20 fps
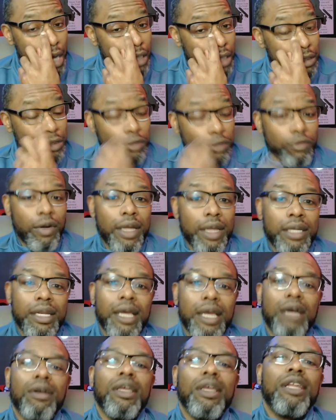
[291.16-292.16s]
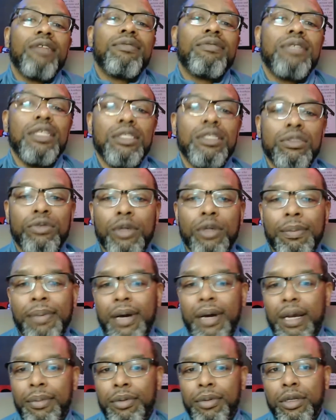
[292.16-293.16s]
So right now, NFTs are real
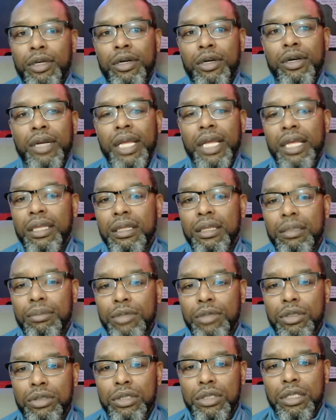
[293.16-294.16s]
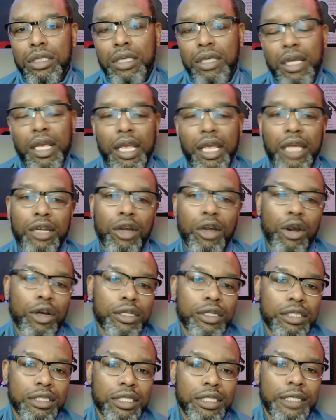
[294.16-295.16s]
popular in the music and
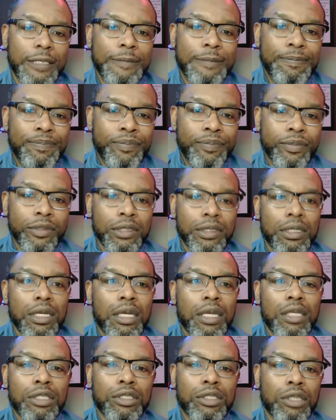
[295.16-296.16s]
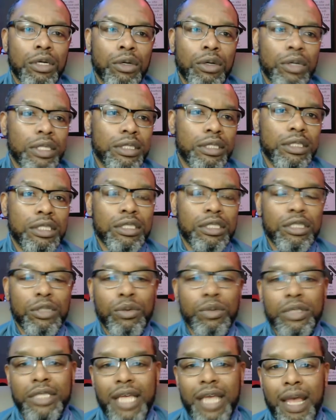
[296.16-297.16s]
art scene. So essentially,
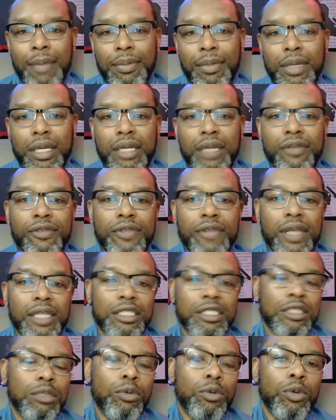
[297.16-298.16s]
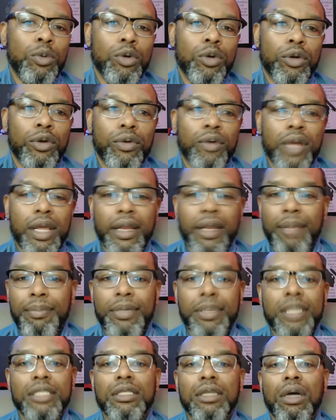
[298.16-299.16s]
what's happening is that someone will create a
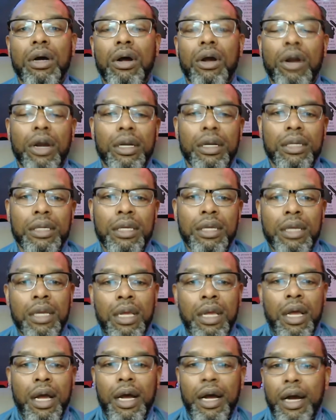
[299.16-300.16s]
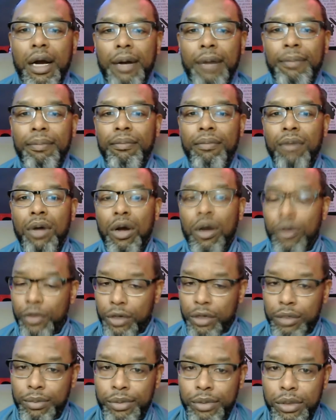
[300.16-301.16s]
piece of art on their
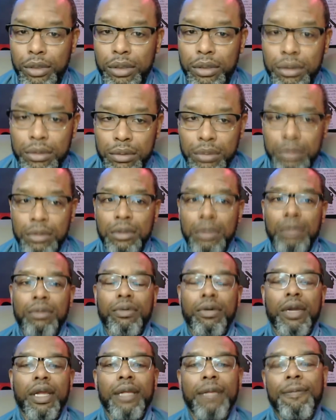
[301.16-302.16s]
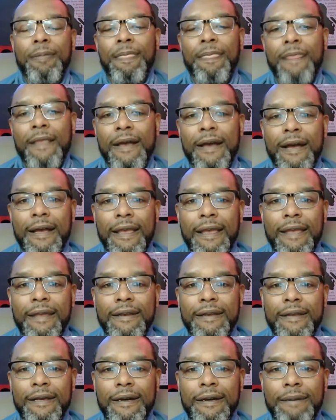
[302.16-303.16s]
computer, right?
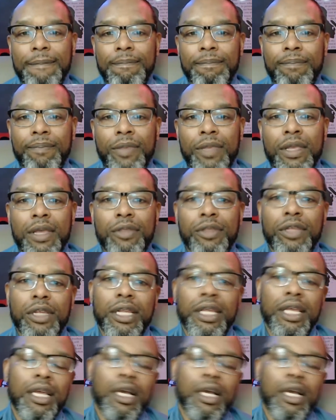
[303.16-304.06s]
And then they